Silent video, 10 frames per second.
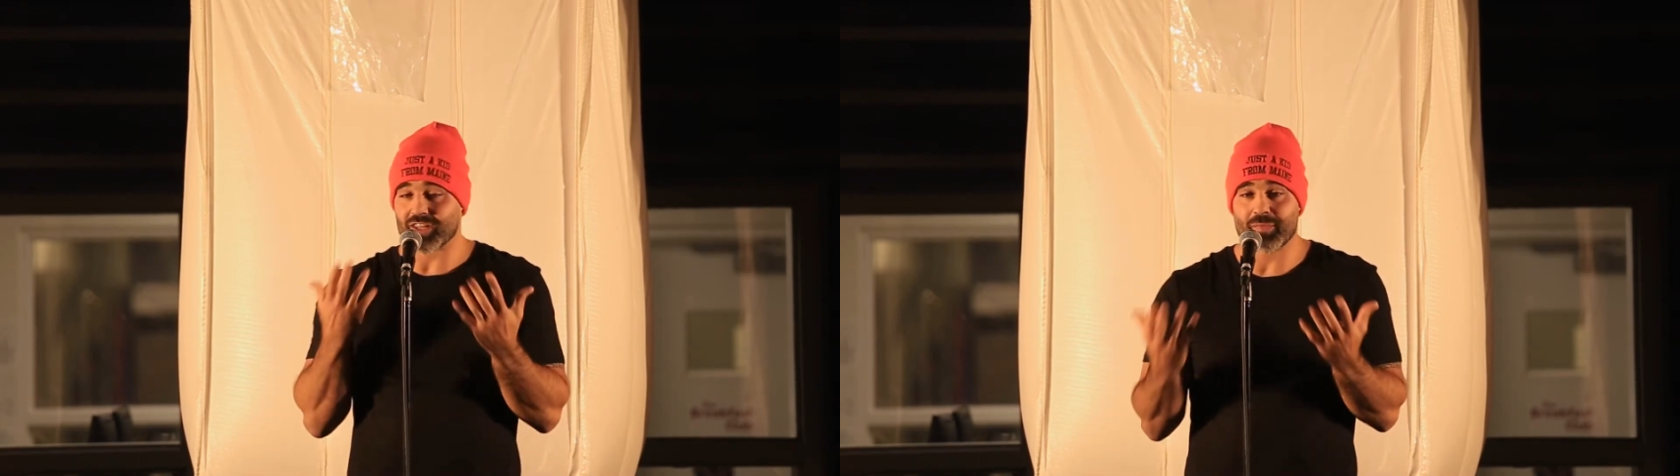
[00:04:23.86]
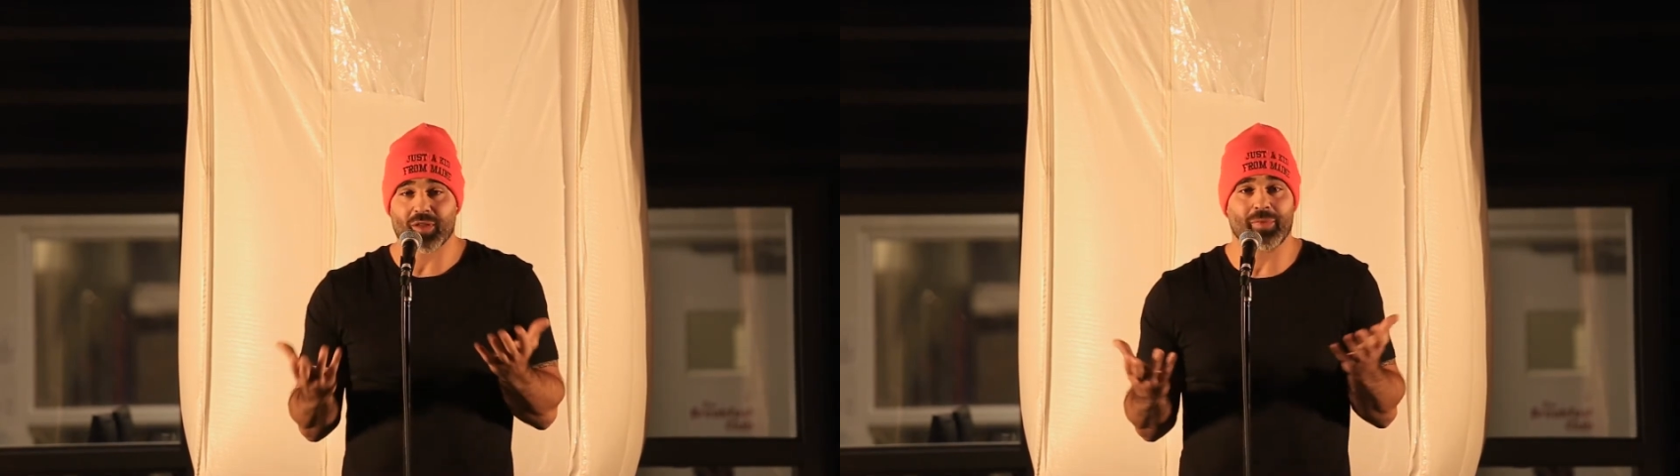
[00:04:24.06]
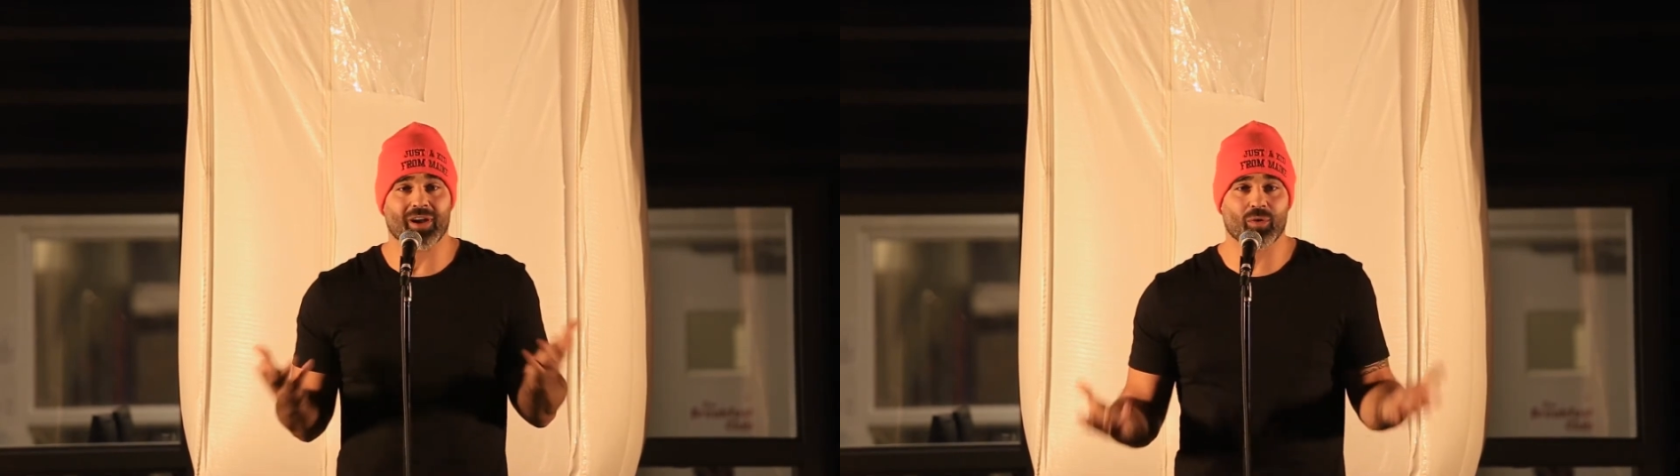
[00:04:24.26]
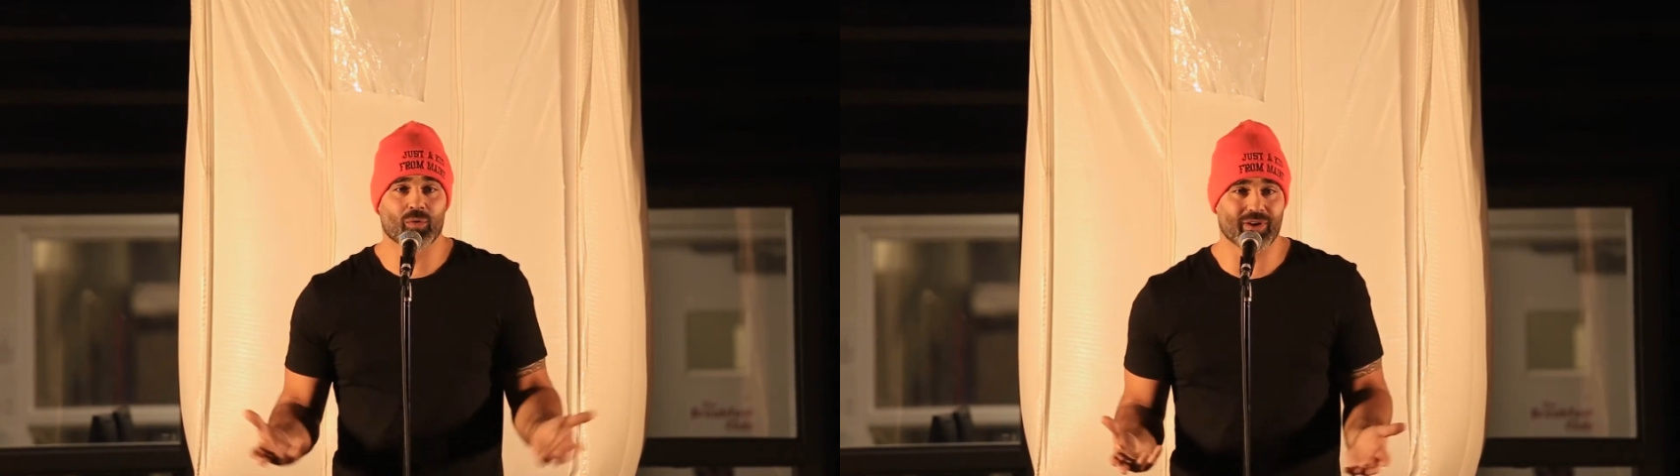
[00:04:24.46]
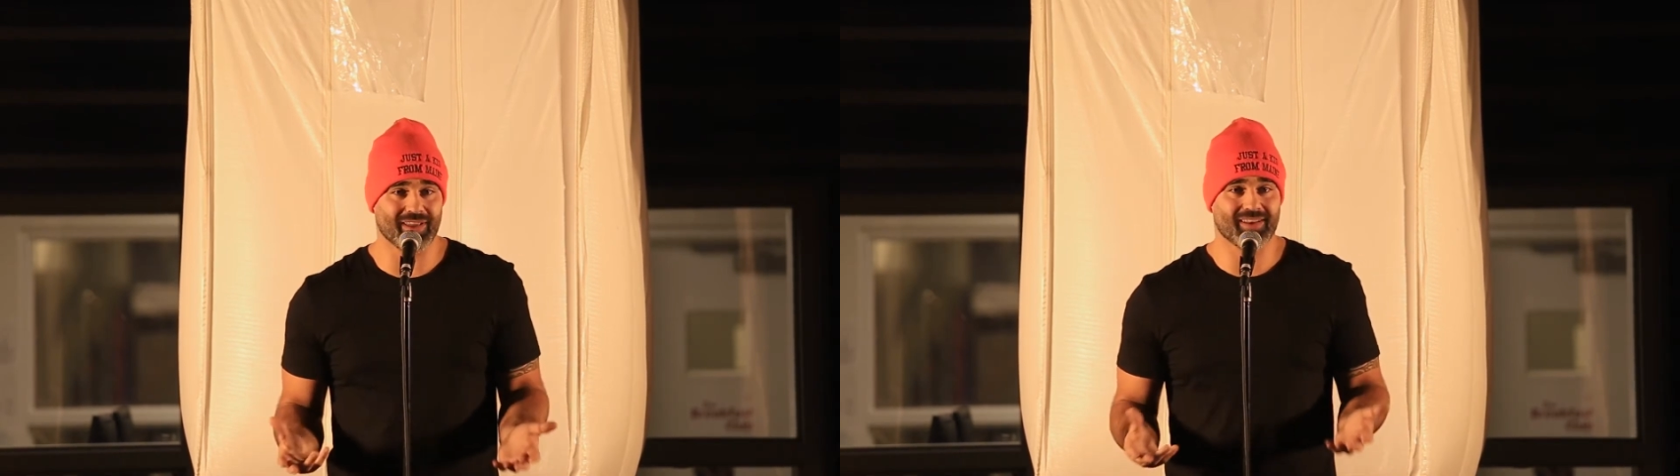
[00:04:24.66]
in the mouth by a
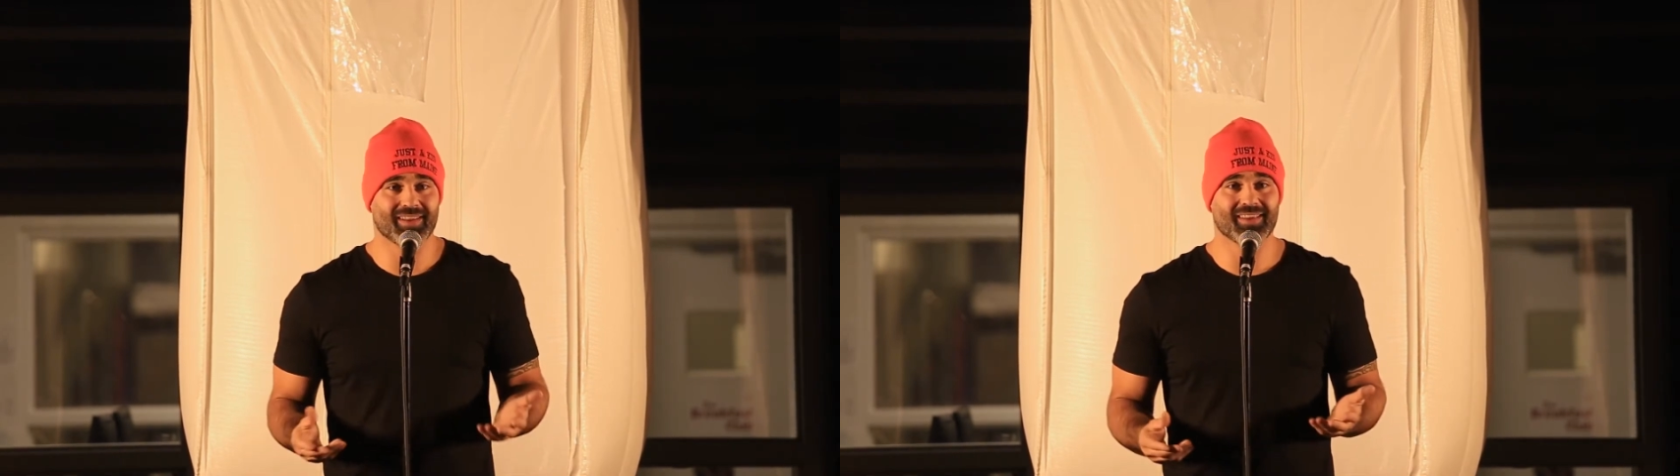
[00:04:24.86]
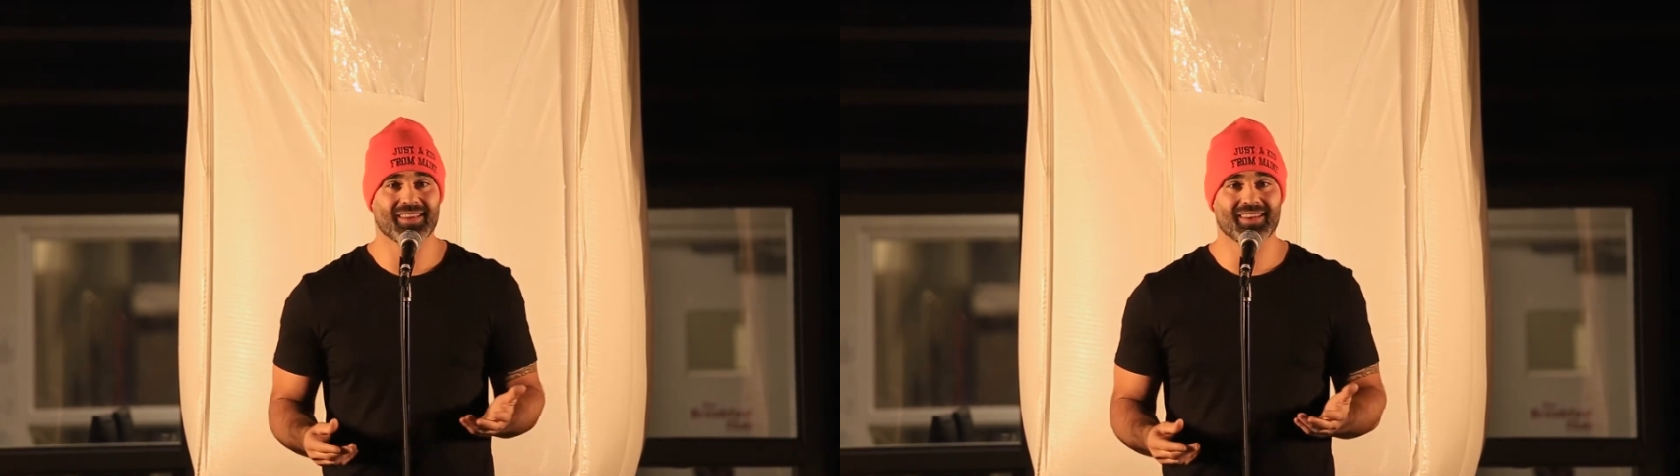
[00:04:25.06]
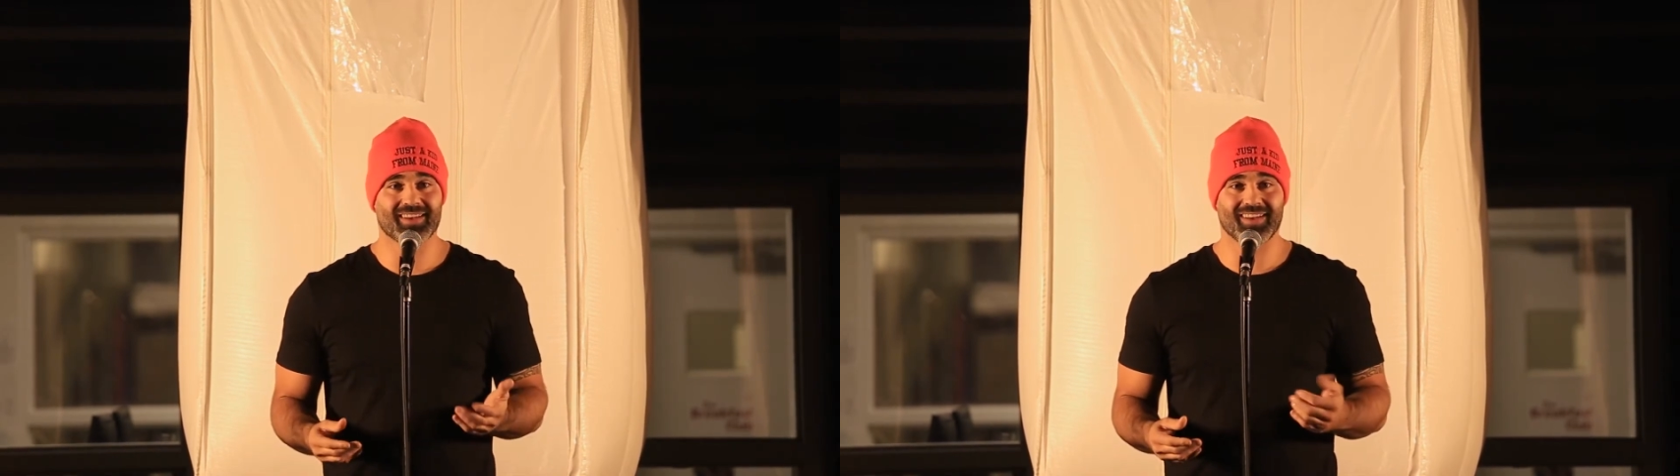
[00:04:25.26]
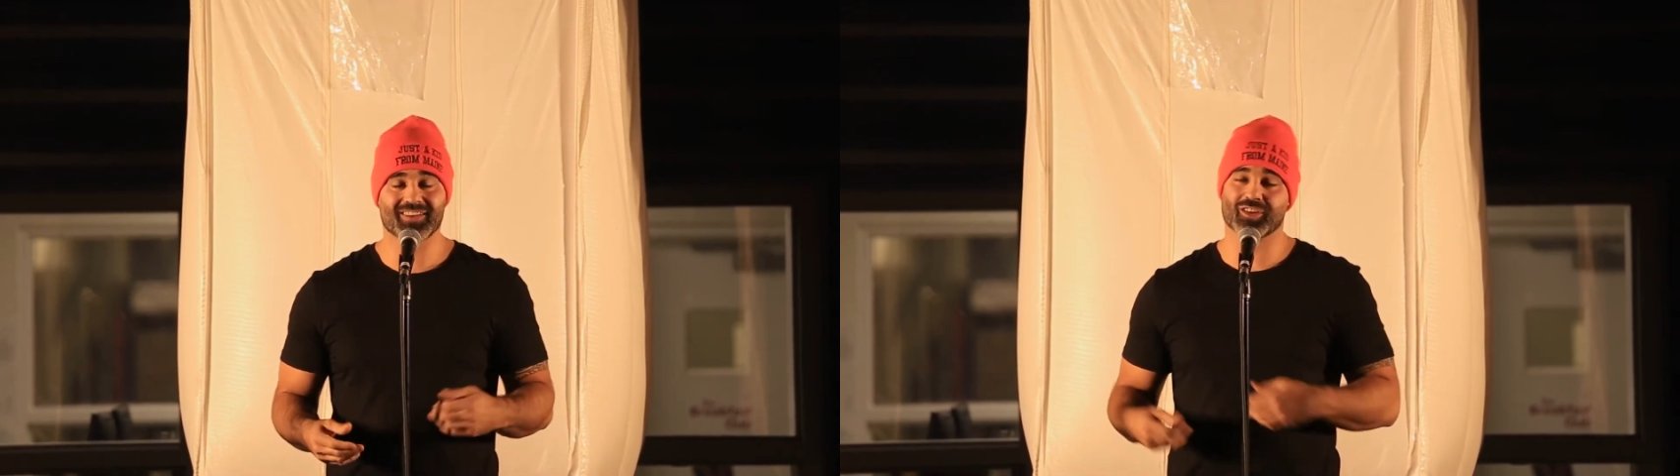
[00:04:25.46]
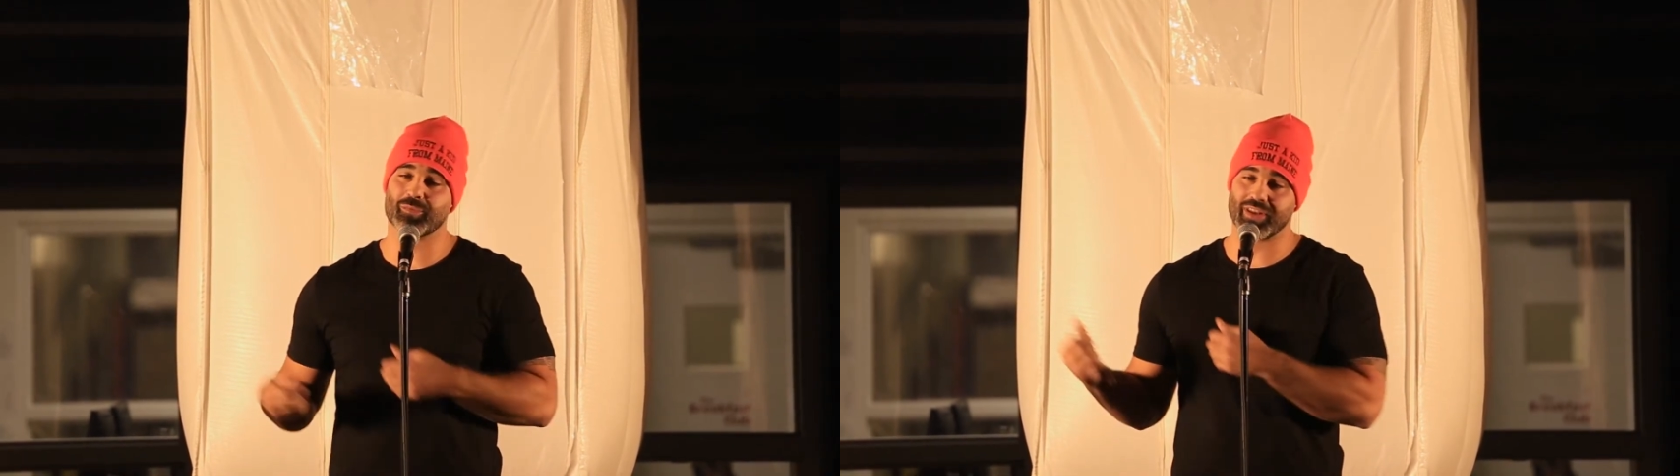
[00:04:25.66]
hornet. He
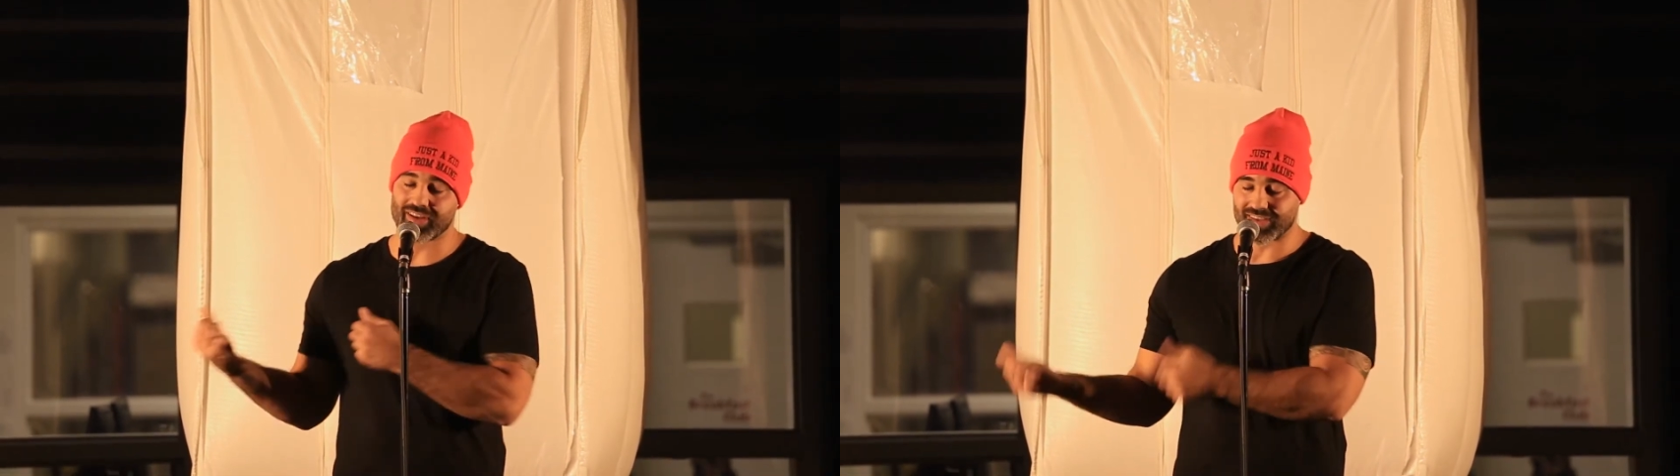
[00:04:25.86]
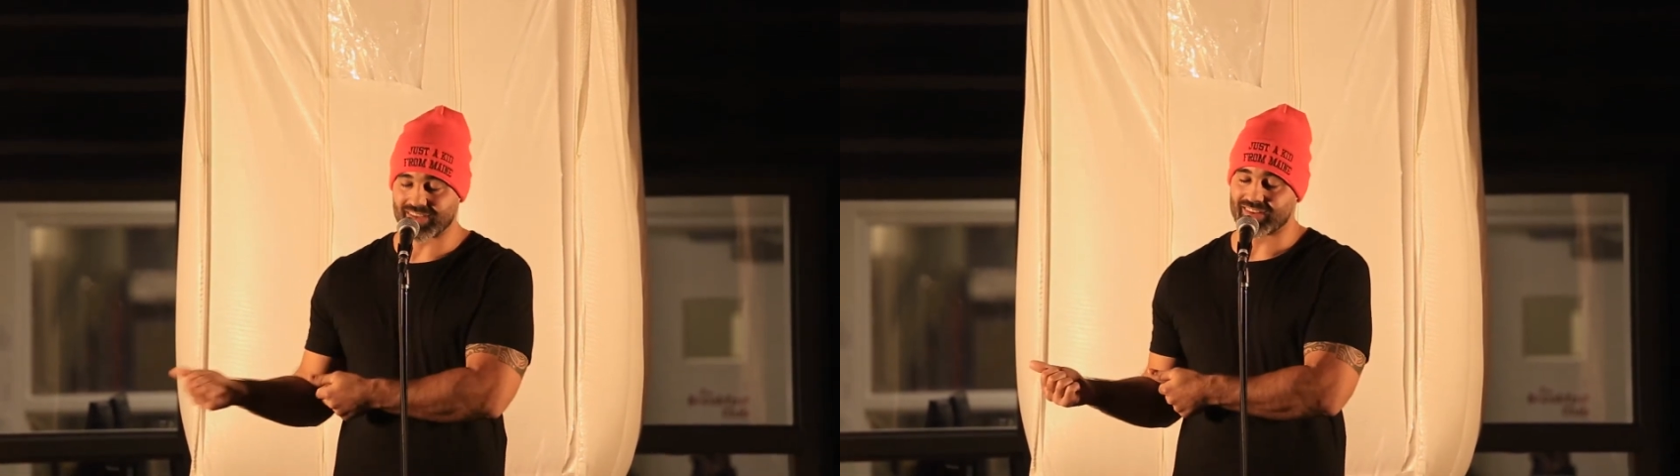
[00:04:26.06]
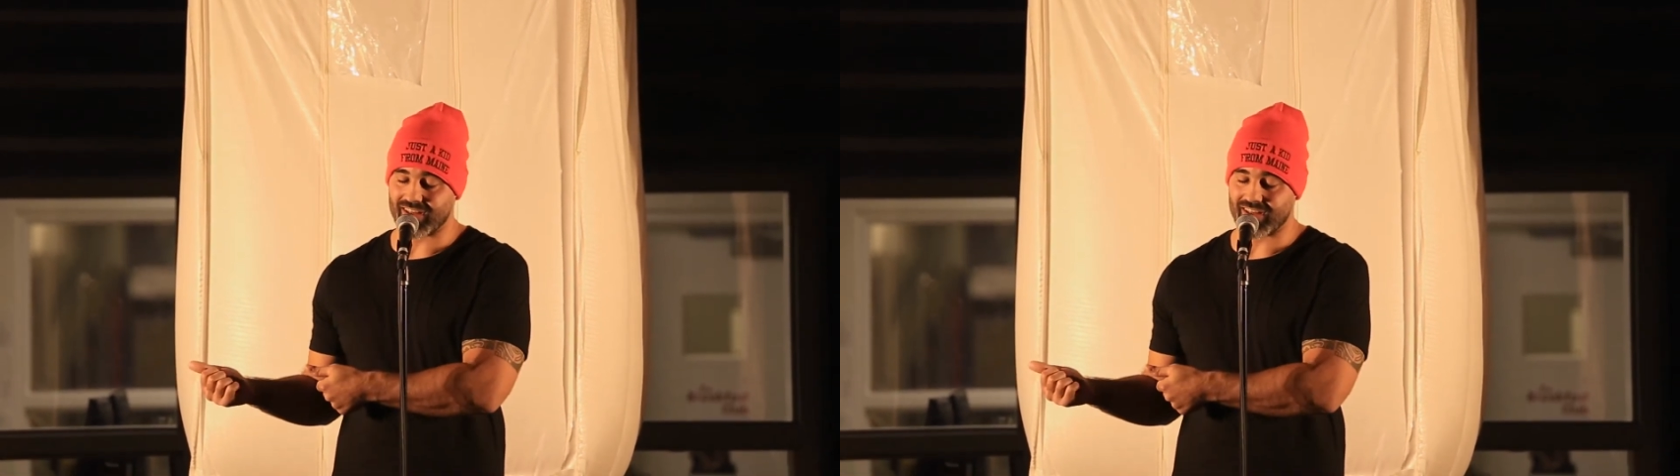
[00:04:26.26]
took me to